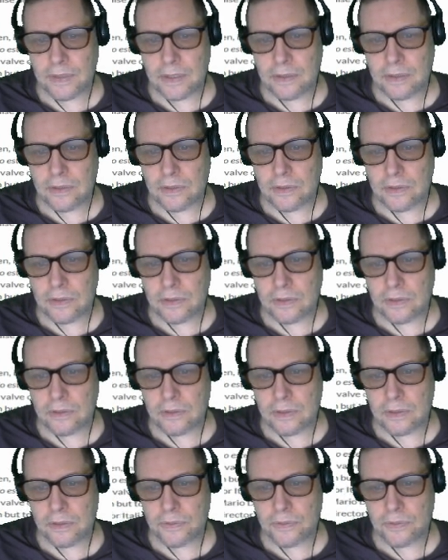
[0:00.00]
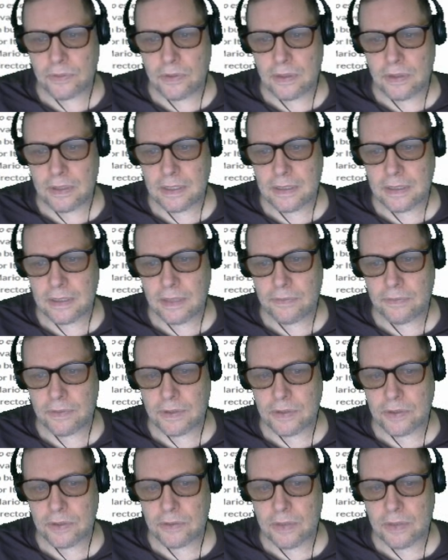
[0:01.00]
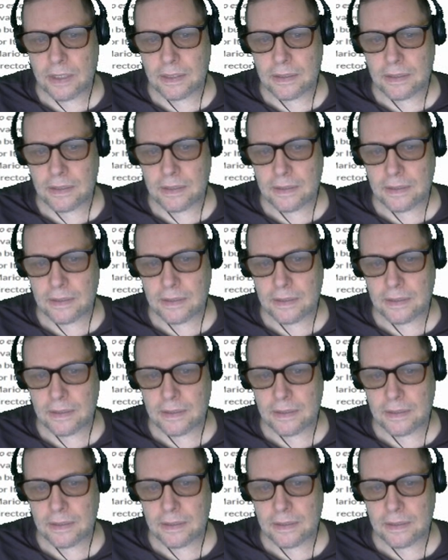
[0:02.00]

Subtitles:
Eurozone authorities have constructed.